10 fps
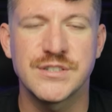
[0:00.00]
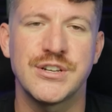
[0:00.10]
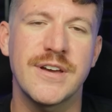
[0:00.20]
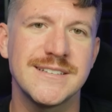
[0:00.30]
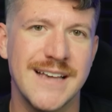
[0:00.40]

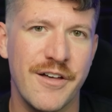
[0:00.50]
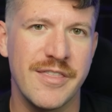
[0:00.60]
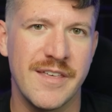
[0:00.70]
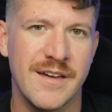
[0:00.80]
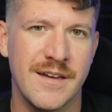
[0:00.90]
showcase how
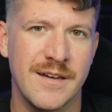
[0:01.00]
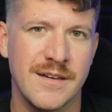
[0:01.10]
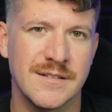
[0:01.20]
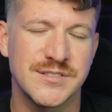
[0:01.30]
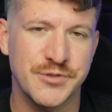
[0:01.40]

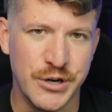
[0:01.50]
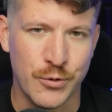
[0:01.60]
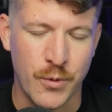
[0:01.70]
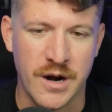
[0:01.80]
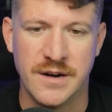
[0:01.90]
the
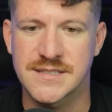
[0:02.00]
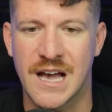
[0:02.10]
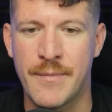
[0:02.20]
screener works, I'm